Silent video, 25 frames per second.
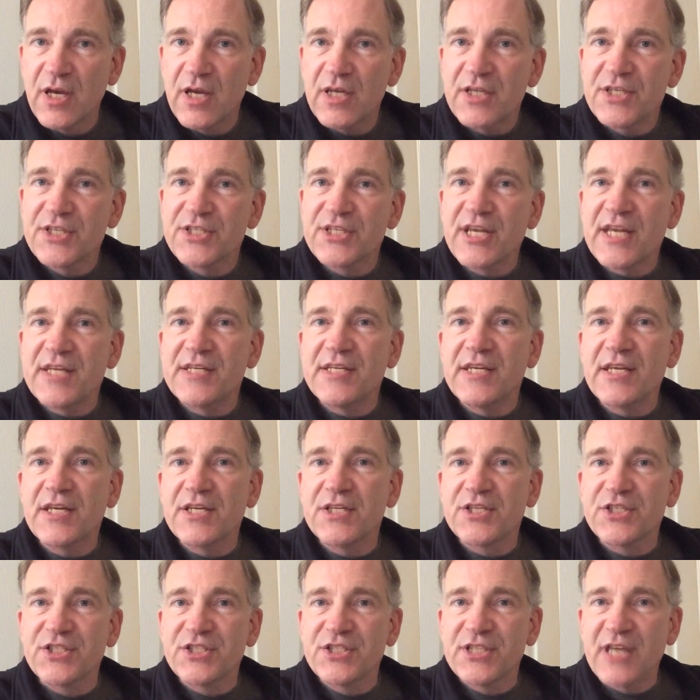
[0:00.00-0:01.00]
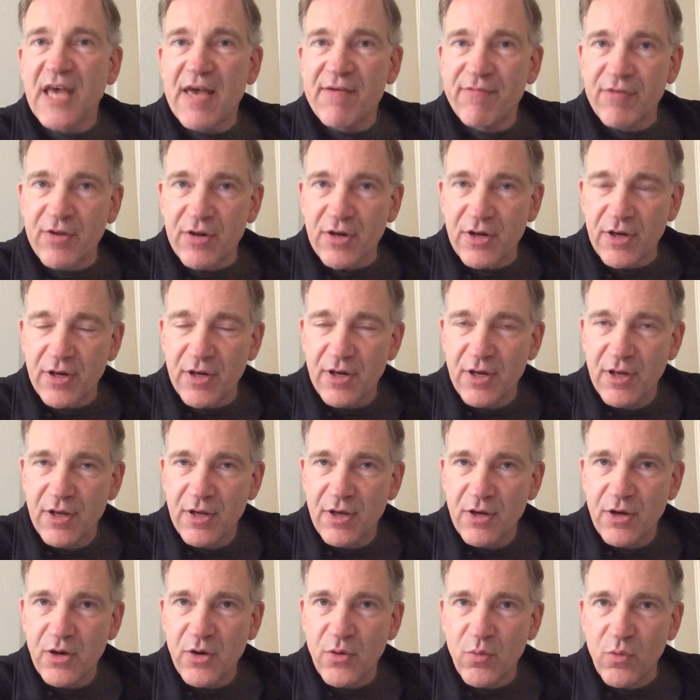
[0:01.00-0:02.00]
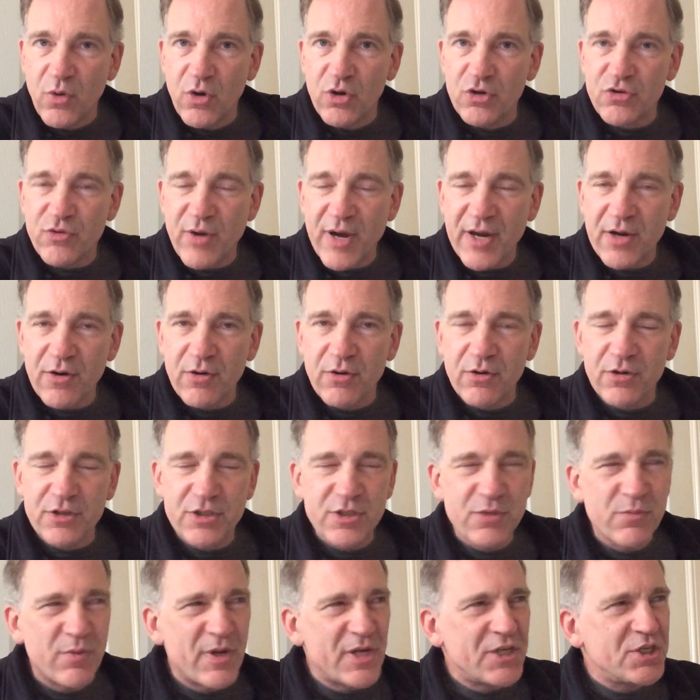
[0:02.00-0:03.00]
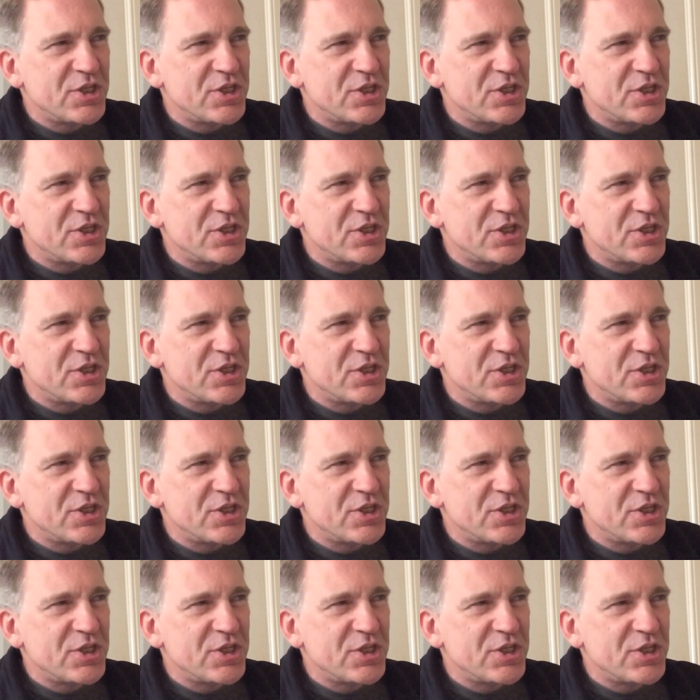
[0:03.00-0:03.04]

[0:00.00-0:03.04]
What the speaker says: setting 7 world records,